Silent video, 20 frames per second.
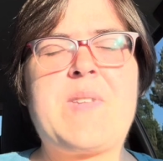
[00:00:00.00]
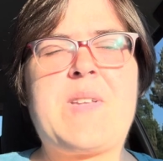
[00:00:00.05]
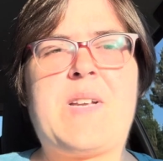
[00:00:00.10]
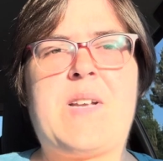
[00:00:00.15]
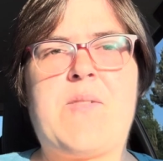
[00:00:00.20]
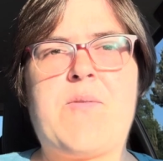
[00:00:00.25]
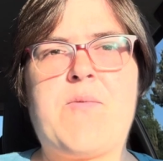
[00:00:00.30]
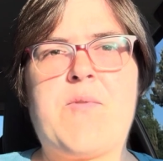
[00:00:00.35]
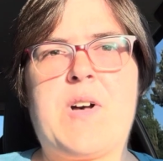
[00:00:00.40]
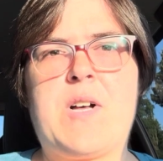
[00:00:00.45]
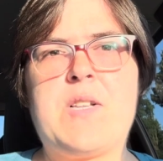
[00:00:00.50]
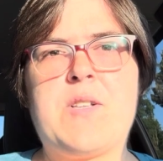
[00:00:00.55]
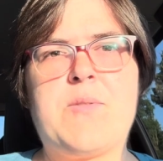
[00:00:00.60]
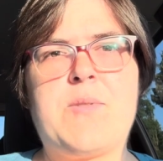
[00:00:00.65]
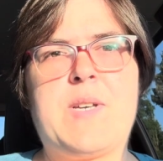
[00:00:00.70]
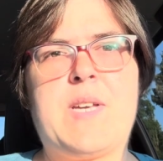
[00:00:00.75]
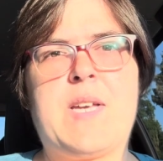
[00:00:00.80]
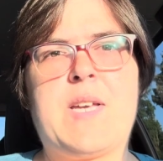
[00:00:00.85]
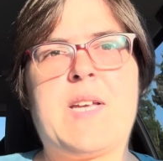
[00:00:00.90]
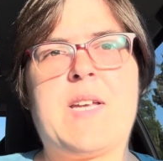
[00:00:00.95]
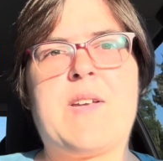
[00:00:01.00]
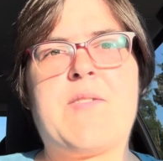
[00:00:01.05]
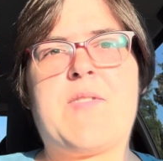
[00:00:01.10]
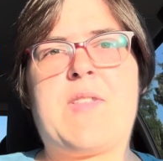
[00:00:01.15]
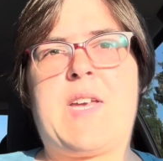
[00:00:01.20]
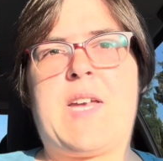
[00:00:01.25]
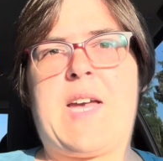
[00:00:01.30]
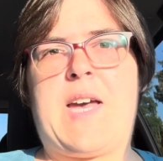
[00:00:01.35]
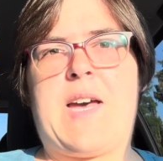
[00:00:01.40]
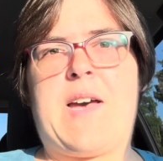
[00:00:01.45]
and following if
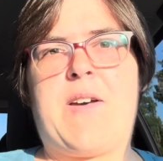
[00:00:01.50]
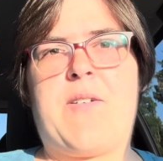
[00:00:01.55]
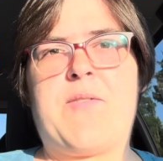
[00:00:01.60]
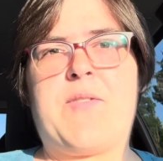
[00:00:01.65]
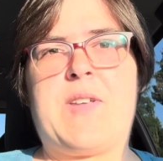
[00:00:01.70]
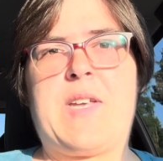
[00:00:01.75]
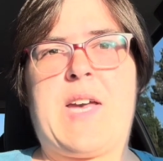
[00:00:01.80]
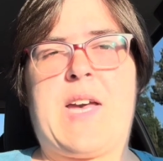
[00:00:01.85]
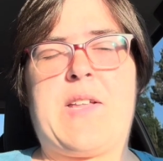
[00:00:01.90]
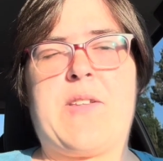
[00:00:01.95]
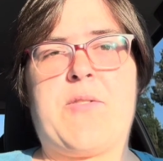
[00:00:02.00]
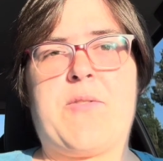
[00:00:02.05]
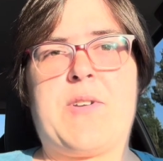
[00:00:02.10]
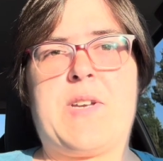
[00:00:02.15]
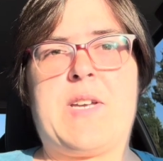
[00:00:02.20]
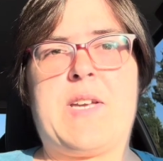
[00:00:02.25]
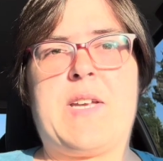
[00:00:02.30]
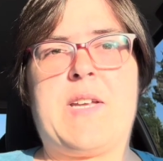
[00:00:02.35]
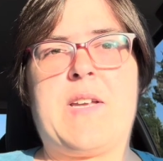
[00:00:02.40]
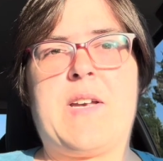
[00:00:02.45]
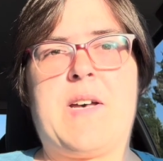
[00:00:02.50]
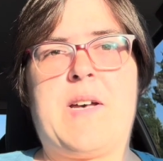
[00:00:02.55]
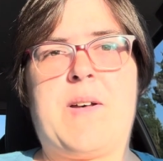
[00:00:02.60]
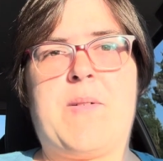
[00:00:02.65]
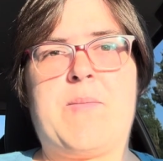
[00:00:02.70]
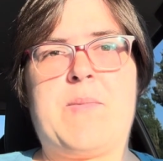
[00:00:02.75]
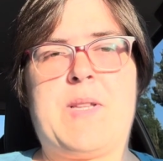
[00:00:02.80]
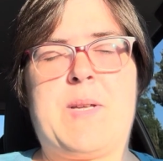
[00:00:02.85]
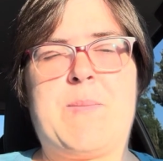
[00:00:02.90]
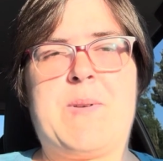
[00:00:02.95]
they have calorie
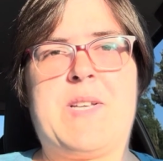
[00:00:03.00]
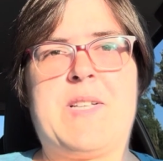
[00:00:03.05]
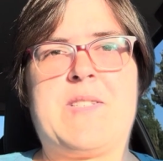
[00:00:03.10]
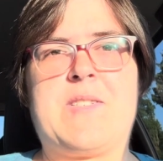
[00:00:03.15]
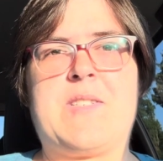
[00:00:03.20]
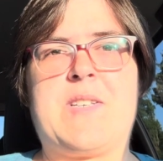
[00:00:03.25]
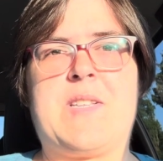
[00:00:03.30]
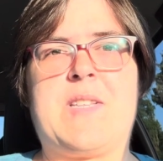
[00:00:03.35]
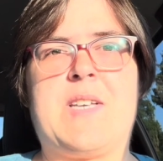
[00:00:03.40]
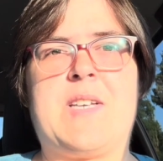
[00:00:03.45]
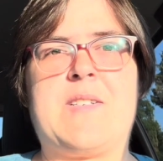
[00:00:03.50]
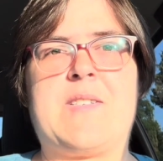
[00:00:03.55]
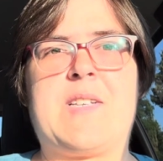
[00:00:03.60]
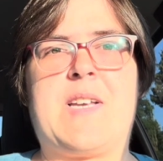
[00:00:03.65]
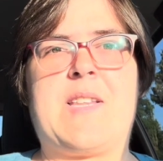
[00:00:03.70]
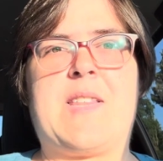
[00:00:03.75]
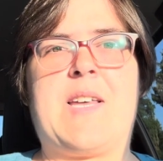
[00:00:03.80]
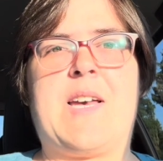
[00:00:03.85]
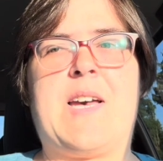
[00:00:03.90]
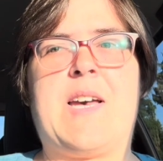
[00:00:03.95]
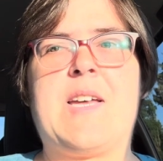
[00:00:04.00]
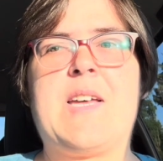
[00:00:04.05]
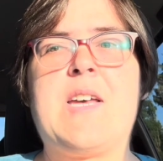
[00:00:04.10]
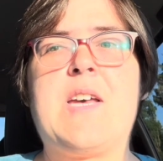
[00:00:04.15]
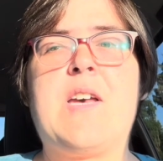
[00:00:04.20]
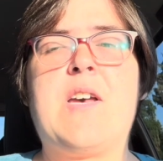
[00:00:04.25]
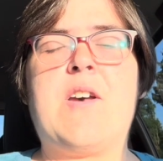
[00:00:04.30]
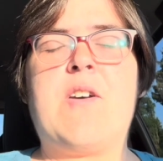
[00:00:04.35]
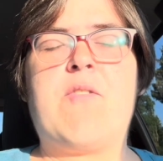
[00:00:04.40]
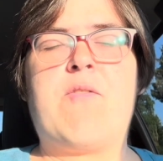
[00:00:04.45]
um, limits and things like that,
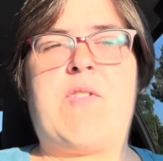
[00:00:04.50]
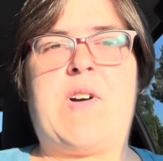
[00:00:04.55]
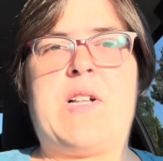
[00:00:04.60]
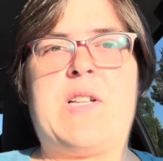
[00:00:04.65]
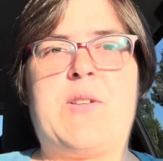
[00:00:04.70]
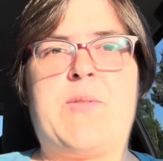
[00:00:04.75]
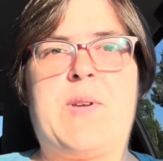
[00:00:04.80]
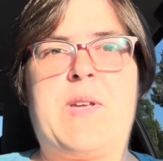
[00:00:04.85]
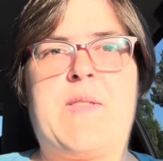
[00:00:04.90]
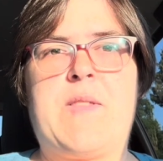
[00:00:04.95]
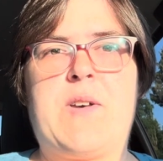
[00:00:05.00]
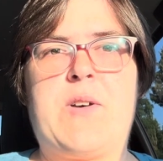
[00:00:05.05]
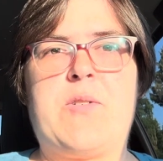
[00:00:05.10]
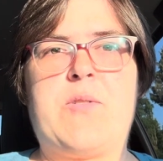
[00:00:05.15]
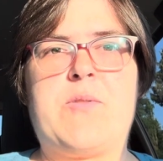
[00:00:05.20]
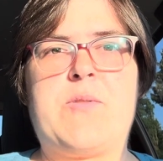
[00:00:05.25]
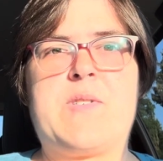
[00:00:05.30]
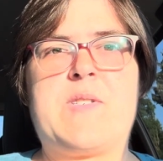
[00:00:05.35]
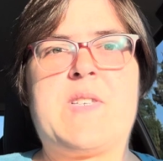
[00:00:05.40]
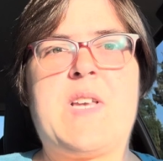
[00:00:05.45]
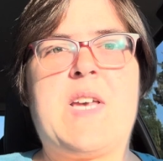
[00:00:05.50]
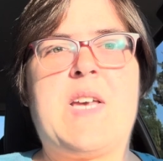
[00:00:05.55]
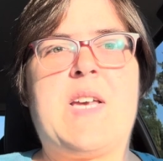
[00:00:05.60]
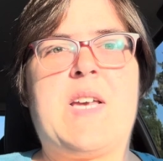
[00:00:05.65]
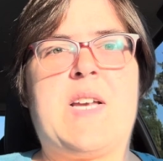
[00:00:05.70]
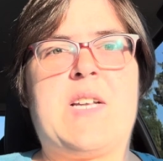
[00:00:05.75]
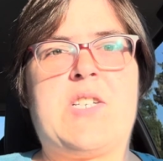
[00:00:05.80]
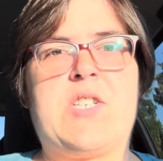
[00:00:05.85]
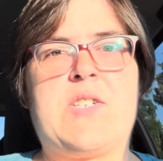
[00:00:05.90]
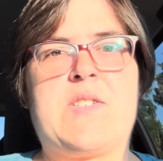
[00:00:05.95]
following those
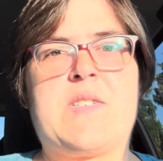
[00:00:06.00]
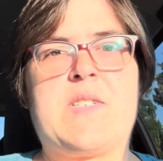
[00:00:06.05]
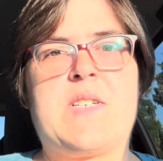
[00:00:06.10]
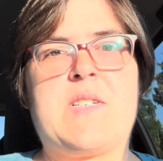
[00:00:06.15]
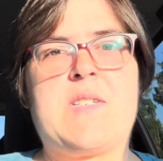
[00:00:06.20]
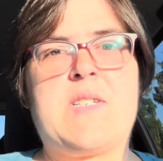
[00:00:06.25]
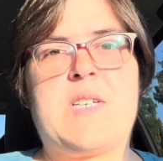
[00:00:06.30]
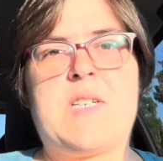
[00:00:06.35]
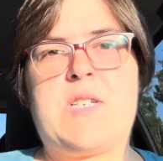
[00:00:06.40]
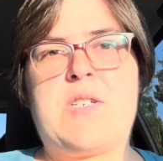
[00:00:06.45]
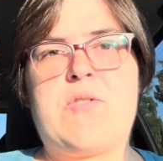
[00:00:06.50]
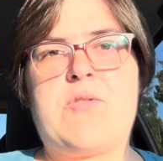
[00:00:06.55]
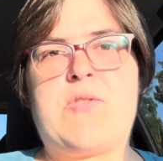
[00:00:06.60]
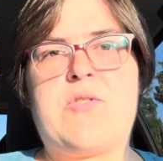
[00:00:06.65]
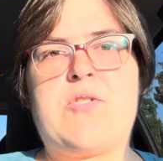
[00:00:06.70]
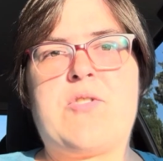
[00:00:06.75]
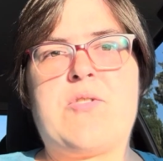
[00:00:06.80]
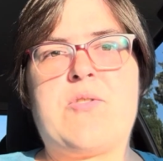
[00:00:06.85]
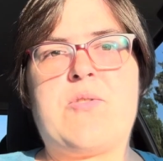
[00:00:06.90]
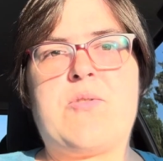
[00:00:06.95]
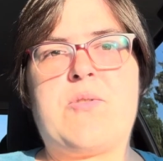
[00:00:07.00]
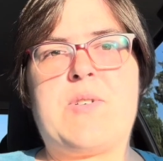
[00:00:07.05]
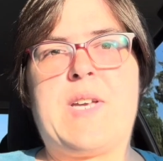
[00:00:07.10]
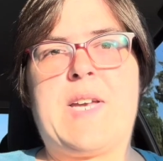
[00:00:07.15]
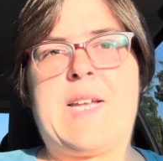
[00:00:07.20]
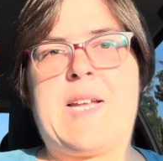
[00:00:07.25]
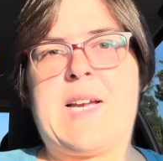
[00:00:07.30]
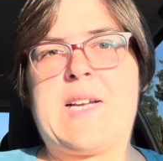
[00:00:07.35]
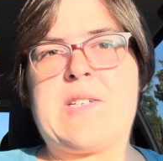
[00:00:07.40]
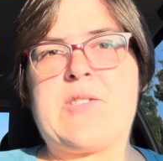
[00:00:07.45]
and just continue to
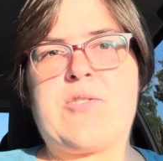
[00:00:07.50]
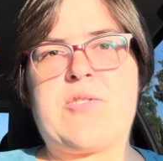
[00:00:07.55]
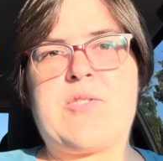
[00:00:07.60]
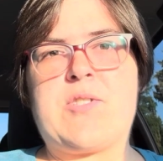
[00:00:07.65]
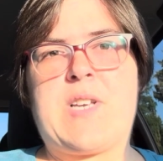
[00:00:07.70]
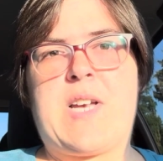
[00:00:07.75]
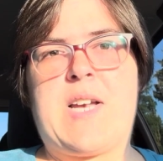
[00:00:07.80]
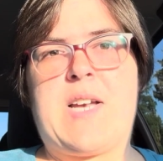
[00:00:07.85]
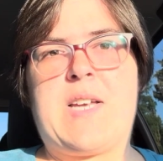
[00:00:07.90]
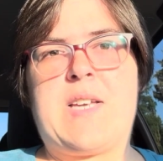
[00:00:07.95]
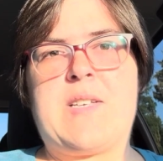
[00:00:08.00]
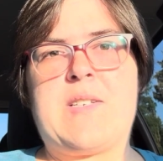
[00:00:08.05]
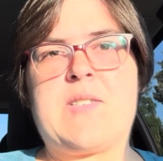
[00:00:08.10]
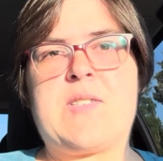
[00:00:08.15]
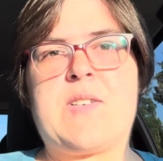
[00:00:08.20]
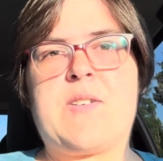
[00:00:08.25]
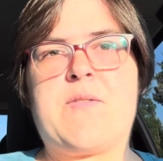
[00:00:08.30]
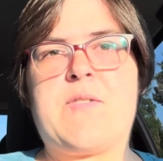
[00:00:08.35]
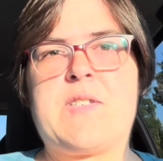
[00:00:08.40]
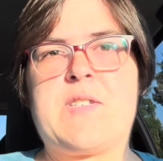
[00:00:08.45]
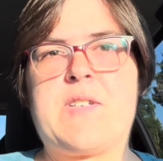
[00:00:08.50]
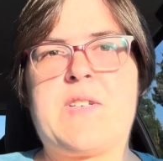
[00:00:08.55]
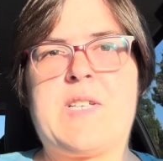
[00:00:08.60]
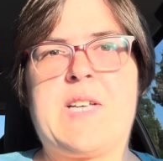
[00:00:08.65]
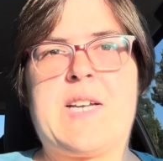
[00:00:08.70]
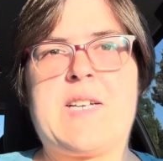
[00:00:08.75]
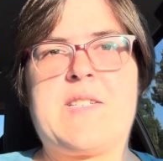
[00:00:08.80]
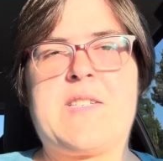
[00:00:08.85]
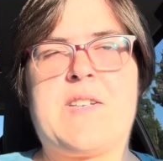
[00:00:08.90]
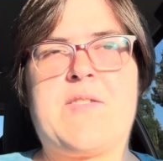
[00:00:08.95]
get exercise, physical
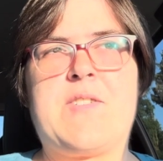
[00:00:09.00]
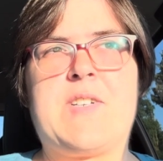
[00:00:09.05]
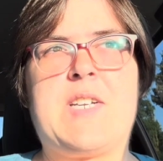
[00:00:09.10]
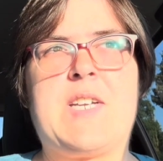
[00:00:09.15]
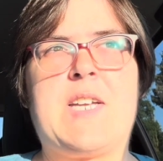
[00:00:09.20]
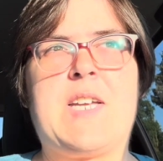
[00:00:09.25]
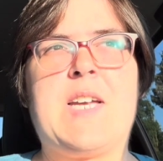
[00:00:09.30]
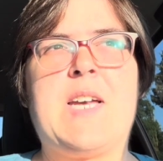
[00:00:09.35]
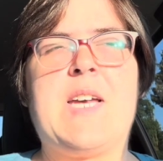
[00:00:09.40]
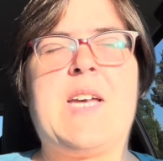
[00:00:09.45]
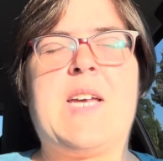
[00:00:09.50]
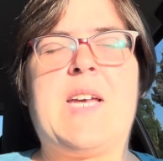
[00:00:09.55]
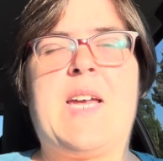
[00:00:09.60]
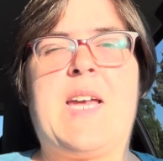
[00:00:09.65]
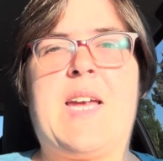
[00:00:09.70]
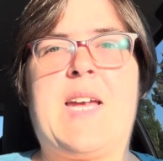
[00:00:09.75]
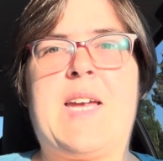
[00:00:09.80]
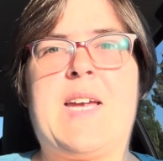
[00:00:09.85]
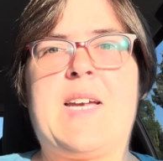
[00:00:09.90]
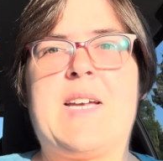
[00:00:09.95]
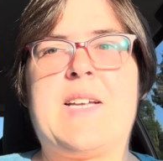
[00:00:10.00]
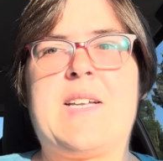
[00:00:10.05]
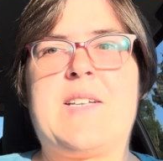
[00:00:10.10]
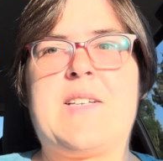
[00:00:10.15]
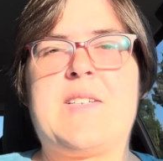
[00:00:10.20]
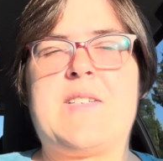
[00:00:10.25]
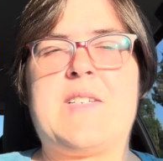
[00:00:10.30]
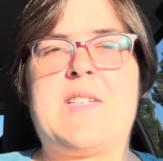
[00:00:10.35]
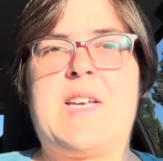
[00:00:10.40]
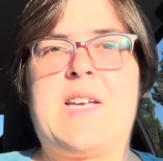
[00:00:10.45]
activity,
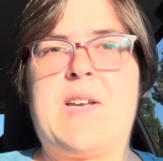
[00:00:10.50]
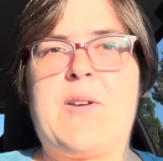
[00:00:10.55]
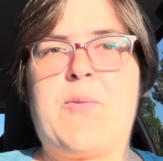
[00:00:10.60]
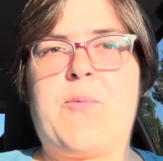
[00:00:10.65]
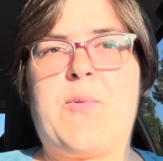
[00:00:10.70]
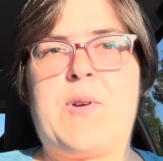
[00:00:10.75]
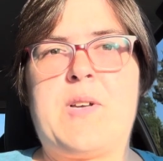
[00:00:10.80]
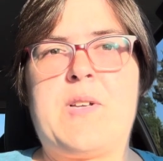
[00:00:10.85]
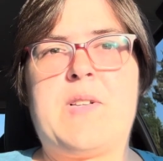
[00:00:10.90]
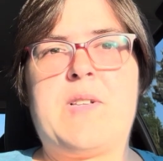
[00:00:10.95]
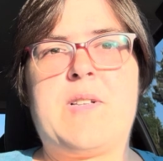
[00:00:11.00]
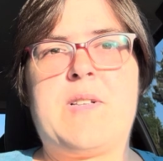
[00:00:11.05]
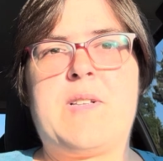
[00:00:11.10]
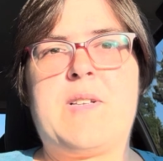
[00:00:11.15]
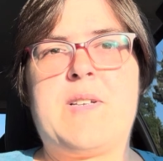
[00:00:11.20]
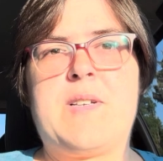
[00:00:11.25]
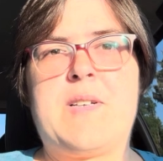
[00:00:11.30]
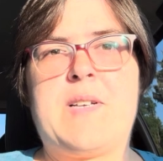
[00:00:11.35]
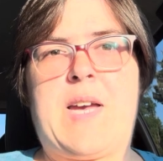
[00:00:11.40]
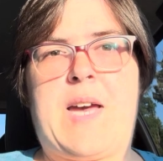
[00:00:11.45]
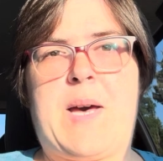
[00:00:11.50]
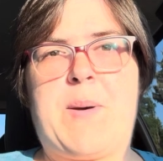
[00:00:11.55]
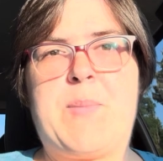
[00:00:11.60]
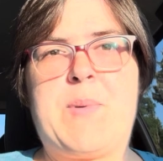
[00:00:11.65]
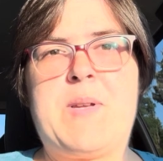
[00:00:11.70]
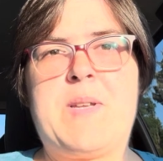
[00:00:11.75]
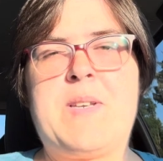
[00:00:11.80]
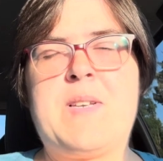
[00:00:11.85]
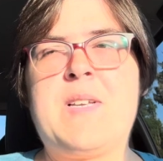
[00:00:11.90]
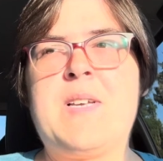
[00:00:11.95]
and it will
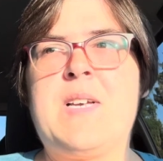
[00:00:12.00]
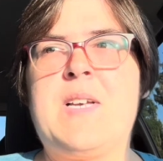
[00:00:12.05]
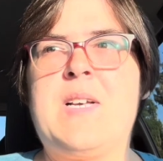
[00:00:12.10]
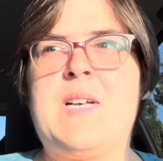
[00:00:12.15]
happen.